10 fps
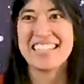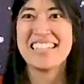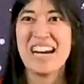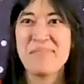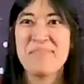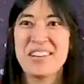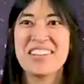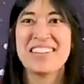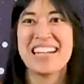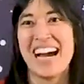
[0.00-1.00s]
number
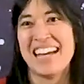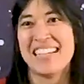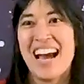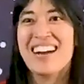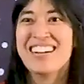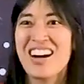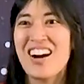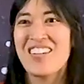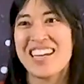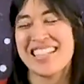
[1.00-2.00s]
9,
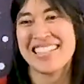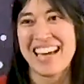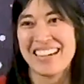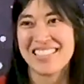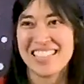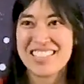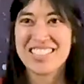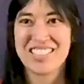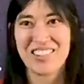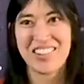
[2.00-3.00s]
going down to
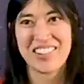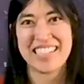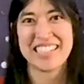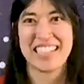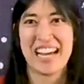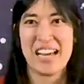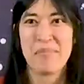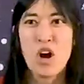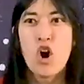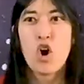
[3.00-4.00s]
Storytime.
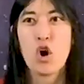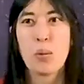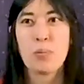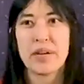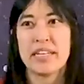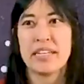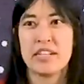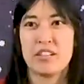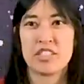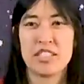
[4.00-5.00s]
Hope we
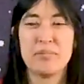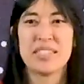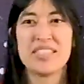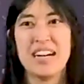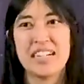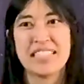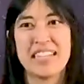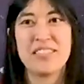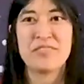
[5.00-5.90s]
hear some songs and